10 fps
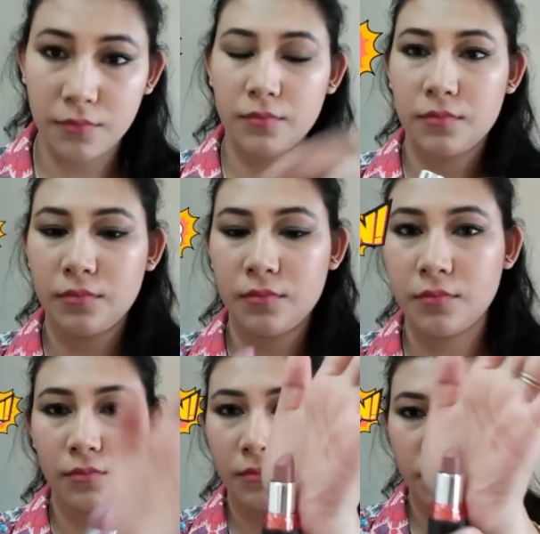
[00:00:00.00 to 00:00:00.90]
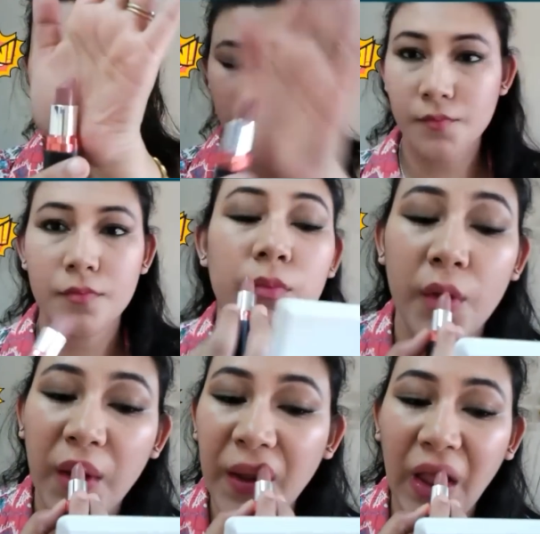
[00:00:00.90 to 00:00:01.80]
down to the second look, it
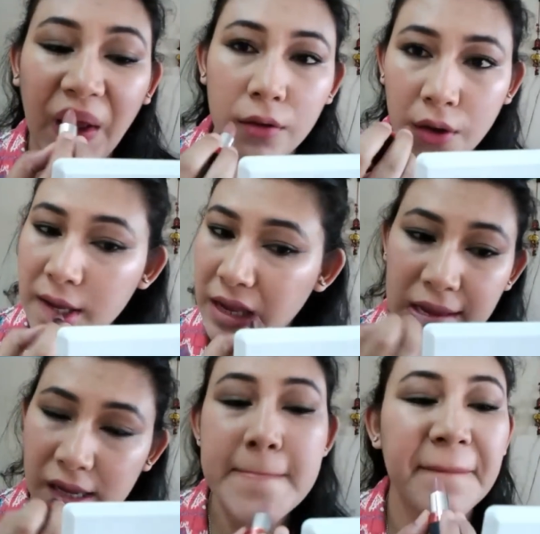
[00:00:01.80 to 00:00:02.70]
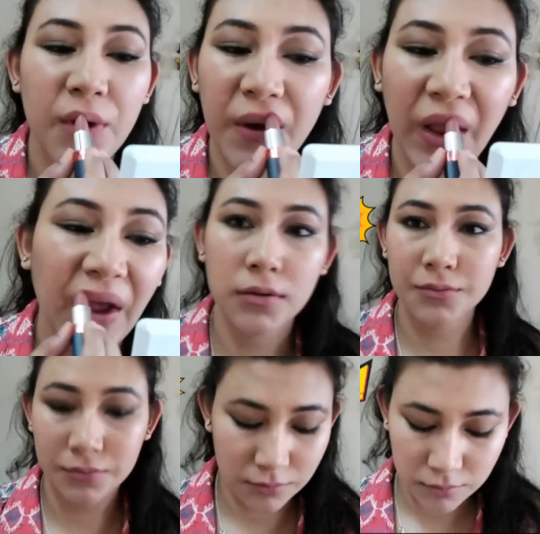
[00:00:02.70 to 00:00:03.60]
is one of my favorite. I've used
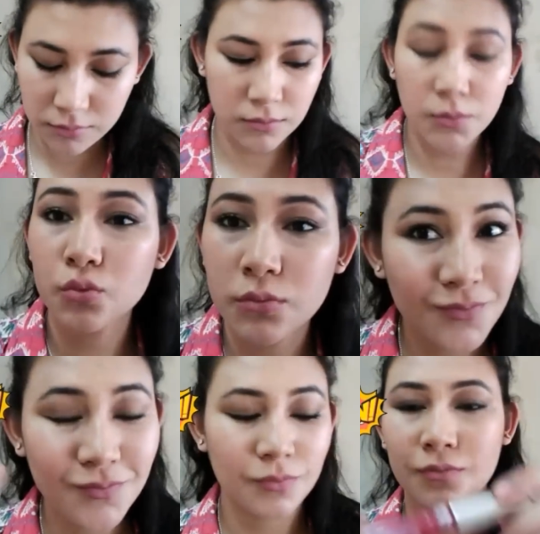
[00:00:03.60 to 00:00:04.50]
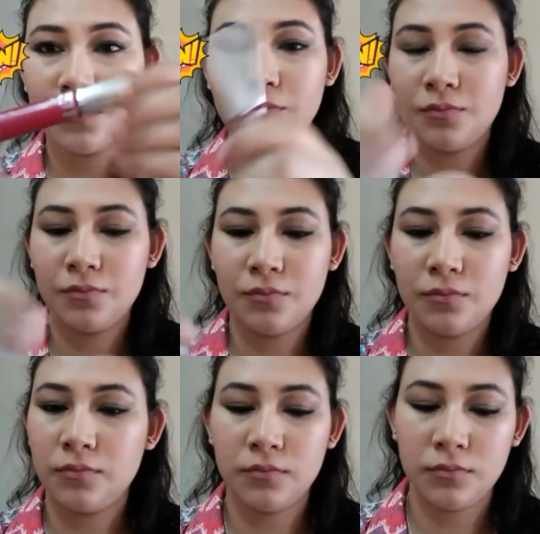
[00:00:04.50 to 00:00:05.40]
the Maybelline
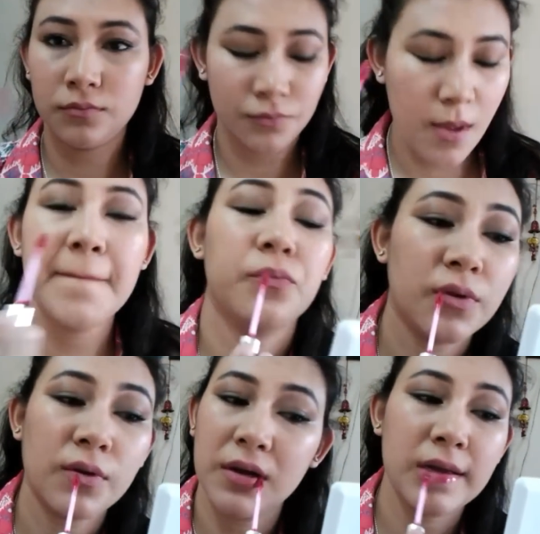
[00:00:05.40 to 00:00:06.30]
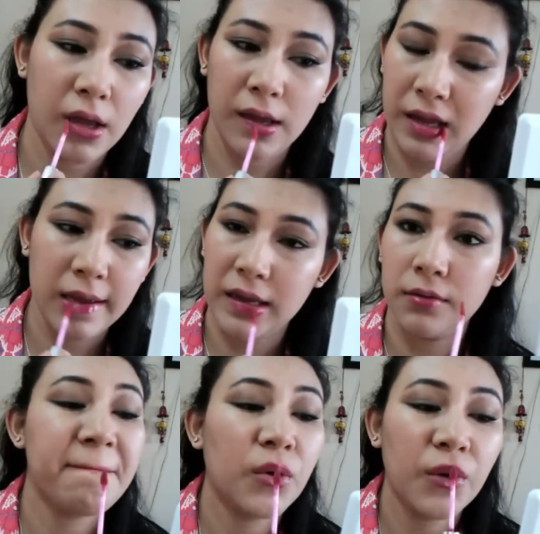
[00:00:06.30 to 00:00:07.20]
Color Show Creamy
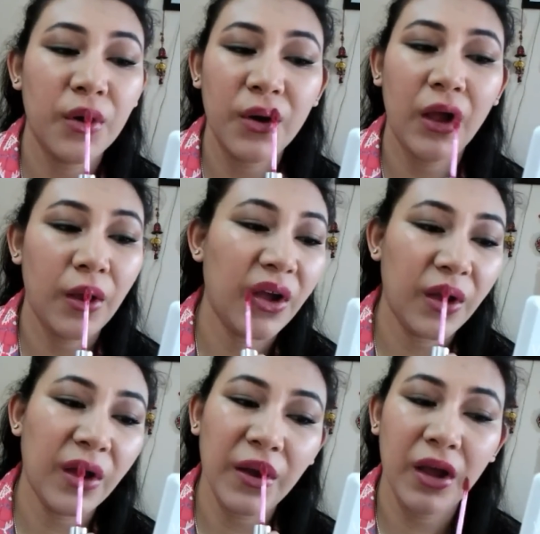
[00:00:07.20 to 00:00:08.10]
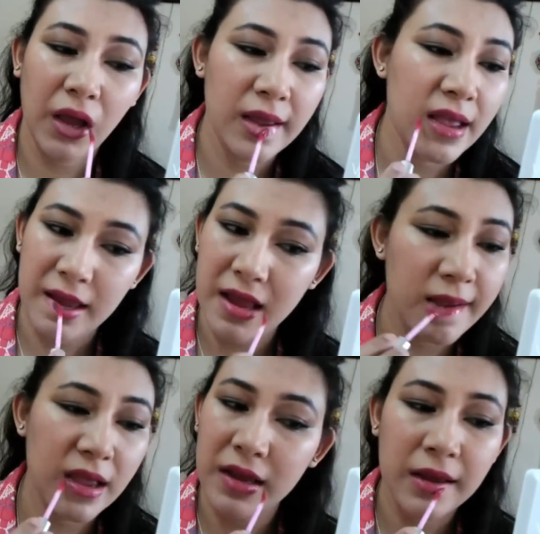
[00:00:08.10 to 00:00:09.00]
Matte Lip Color. It's in
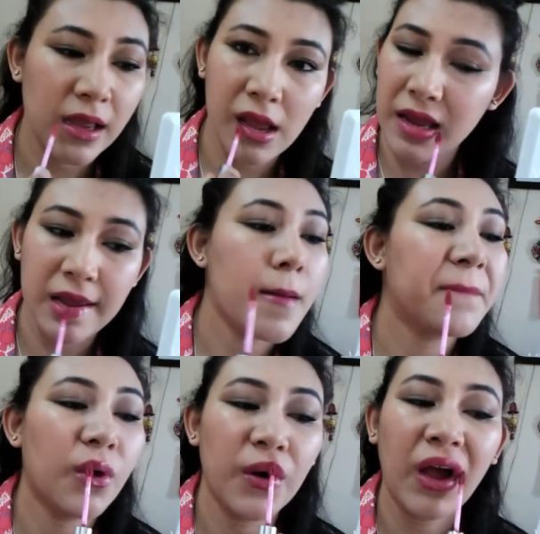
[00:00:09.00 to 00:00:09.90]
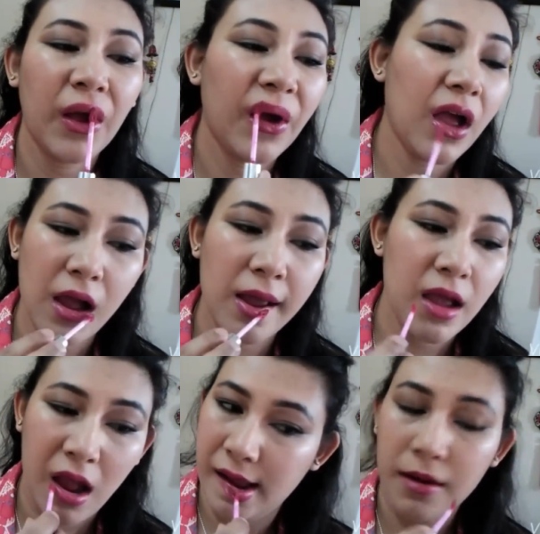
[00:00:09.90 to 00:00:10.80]
Mysterious Mocha. Then I have
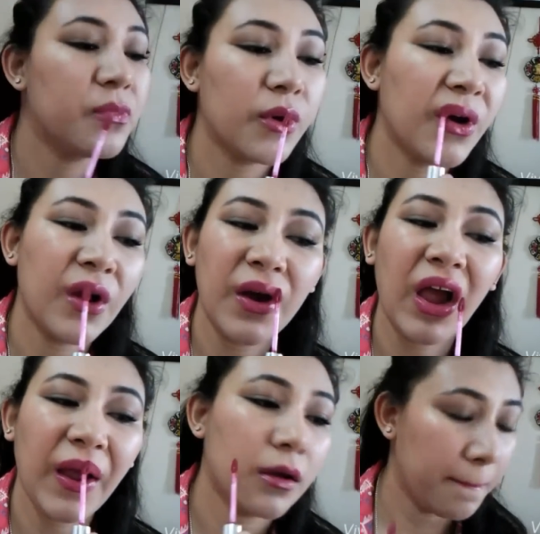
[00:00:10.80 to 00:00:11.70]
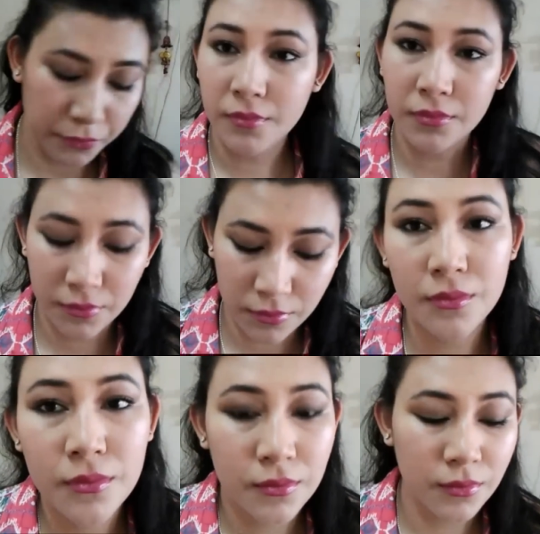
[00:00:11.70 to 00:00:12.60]
topped it up with the Body Shop
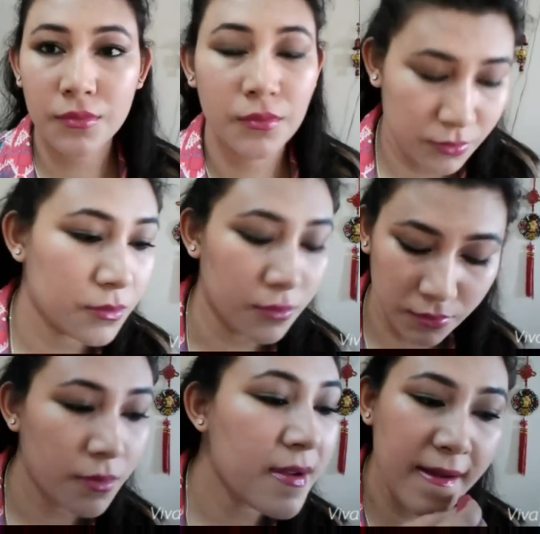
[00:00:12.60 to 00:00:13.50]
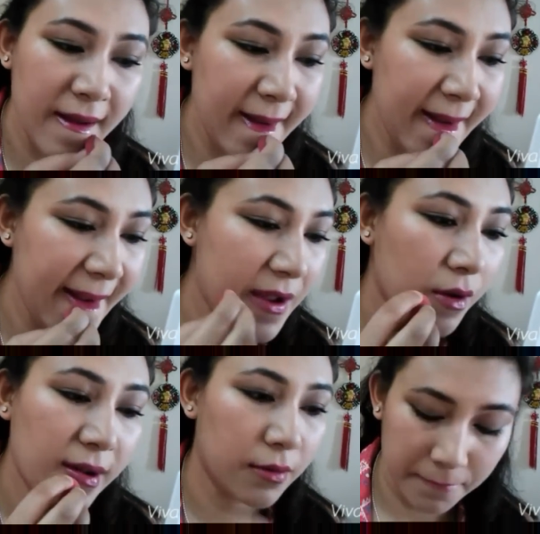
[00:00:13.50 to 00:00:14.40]
Lip Gloss.
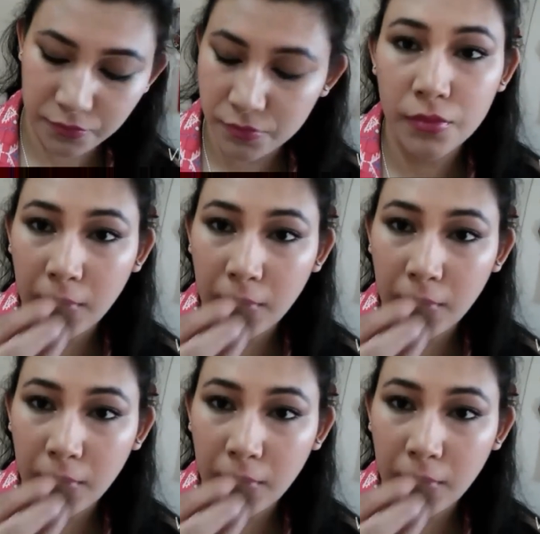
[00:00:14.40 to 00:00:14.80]
And